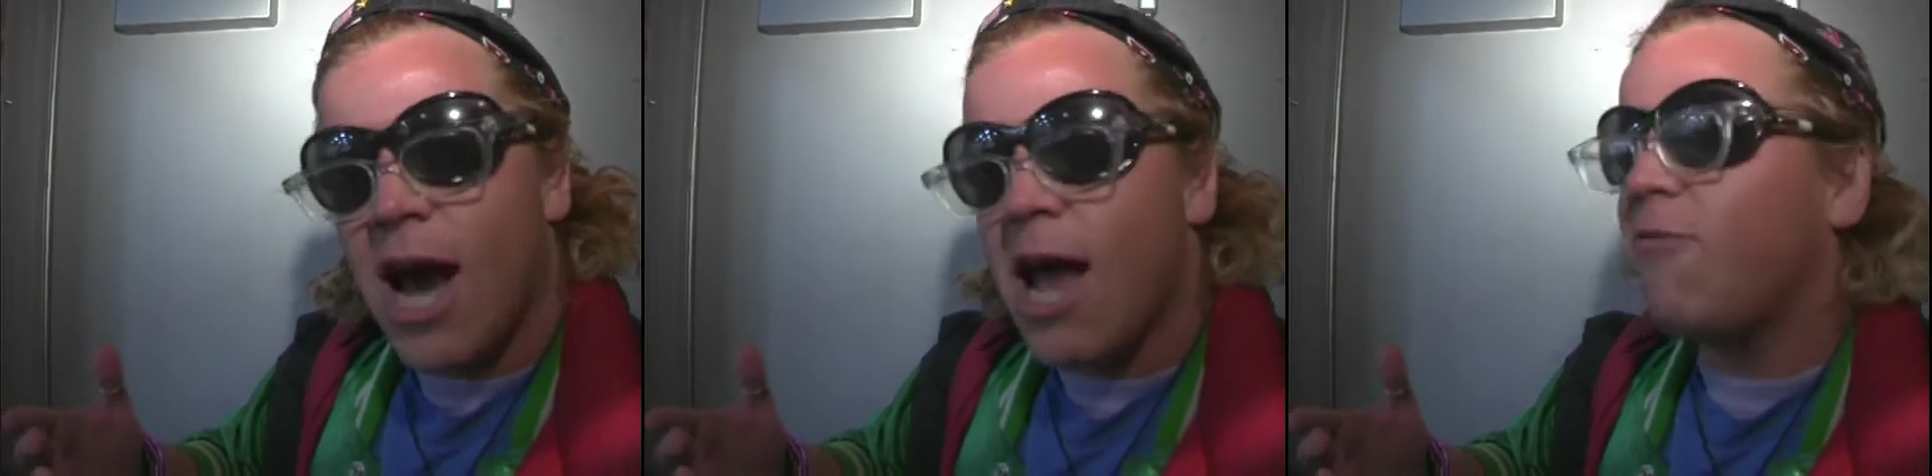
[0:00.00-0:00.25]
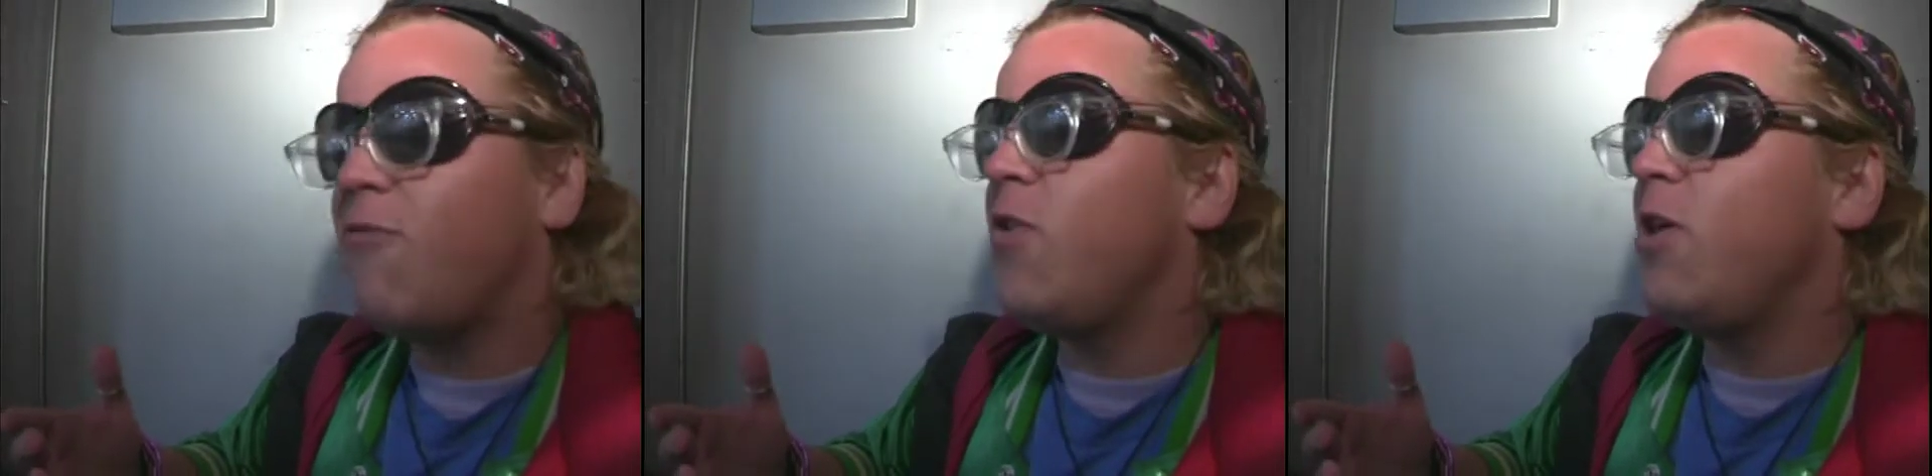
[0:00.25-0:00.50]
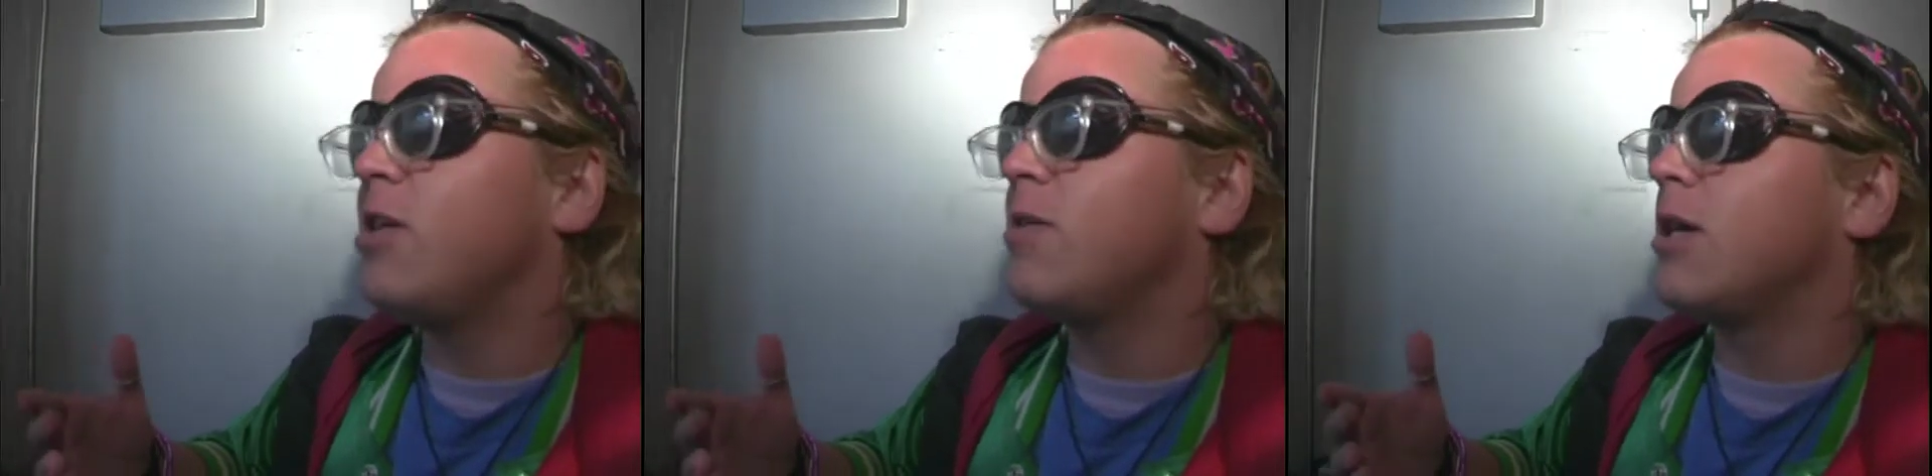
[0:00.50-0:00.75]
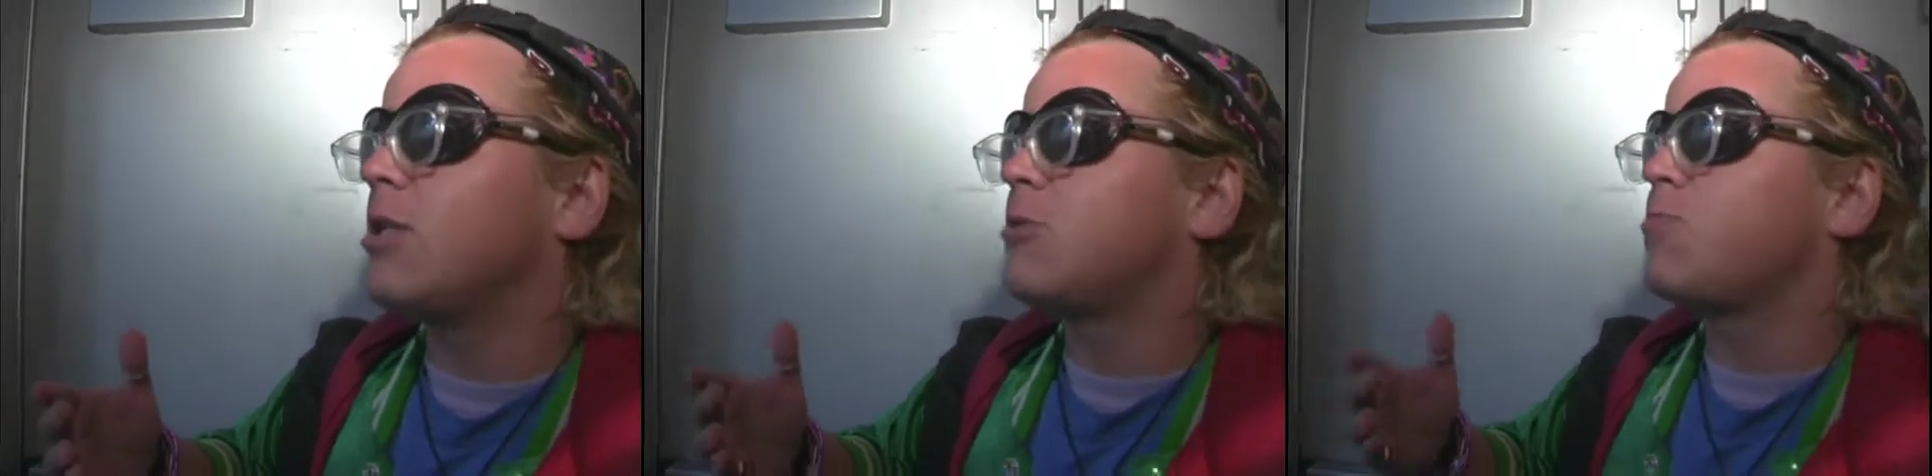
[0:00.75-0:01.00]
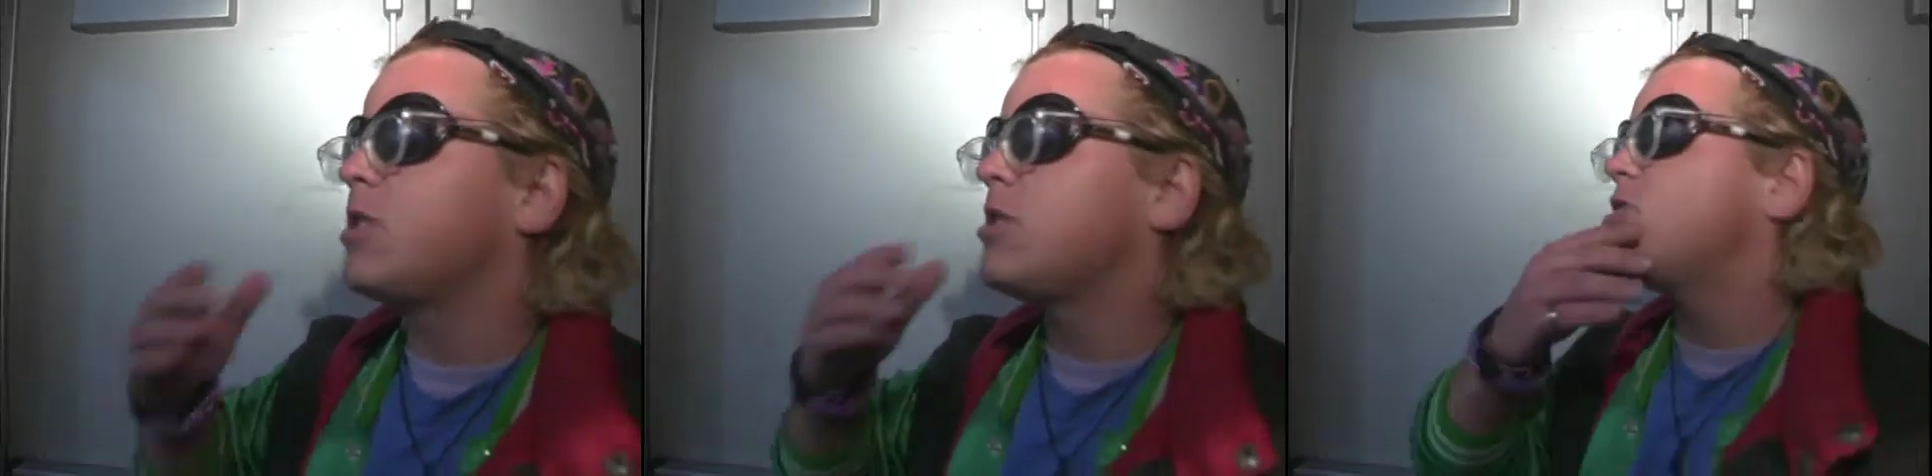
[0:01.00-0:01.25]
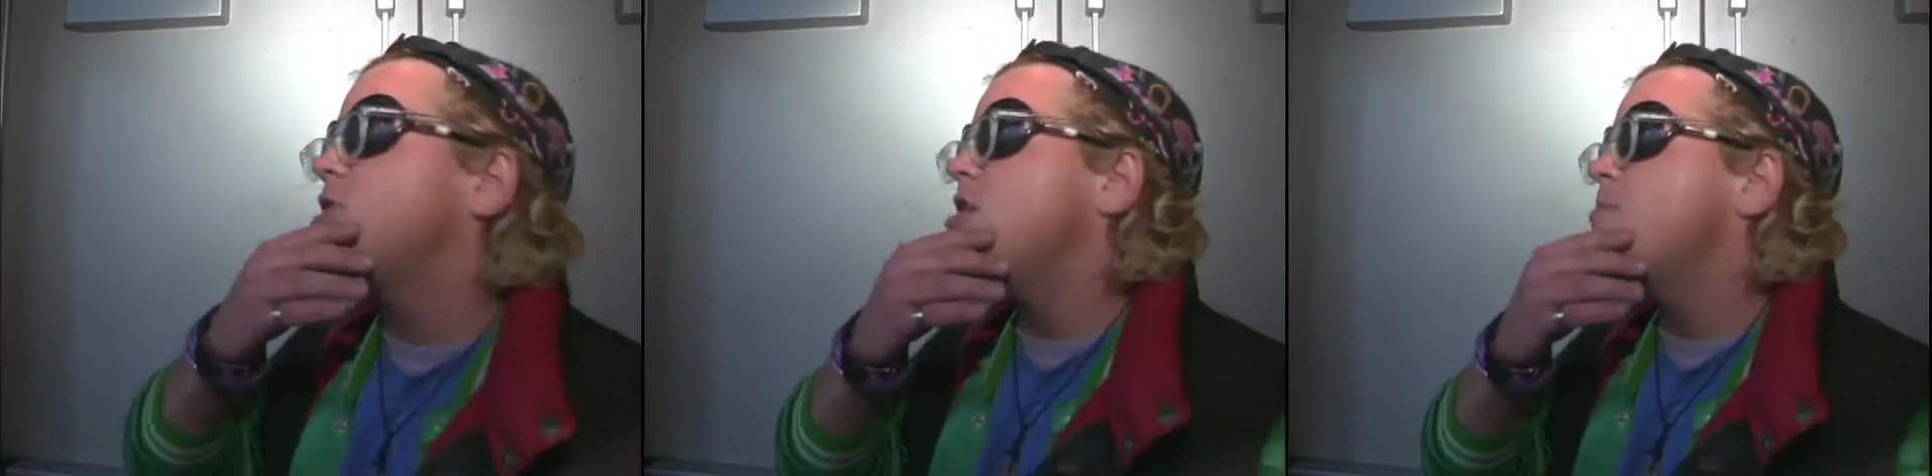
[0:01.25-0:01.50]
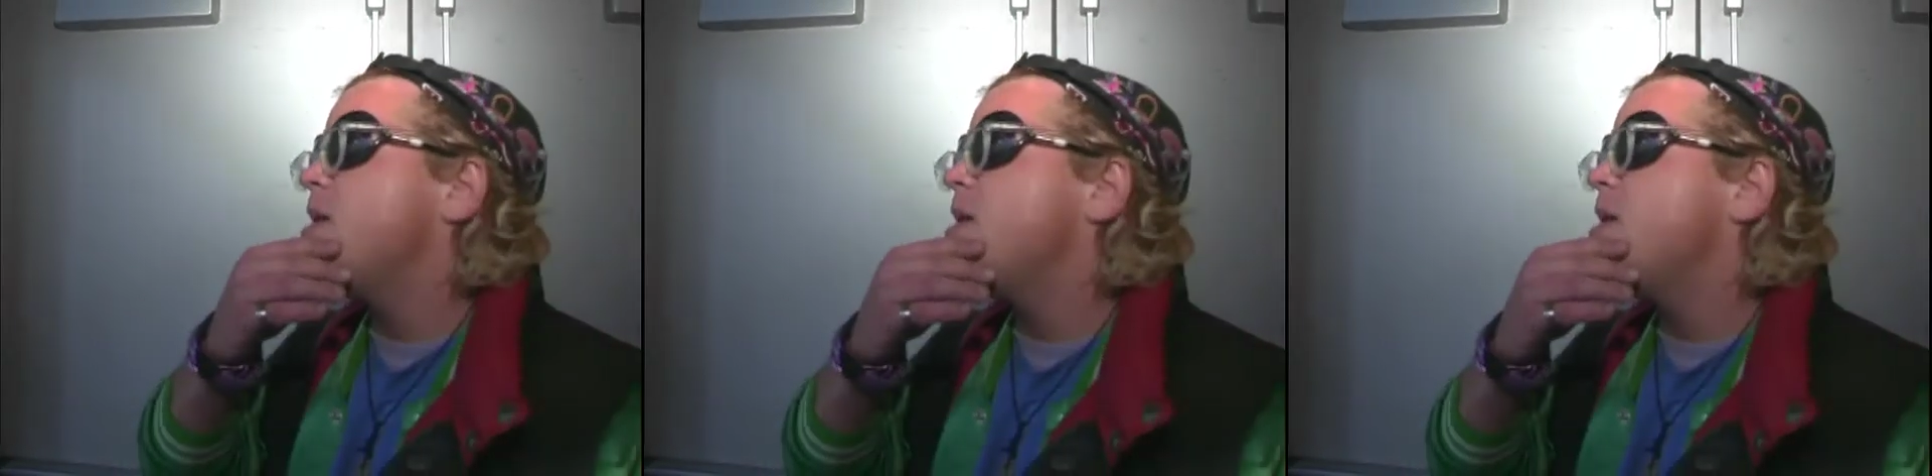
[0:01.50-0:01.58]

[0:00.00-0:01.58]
had a feeling about this place. I was here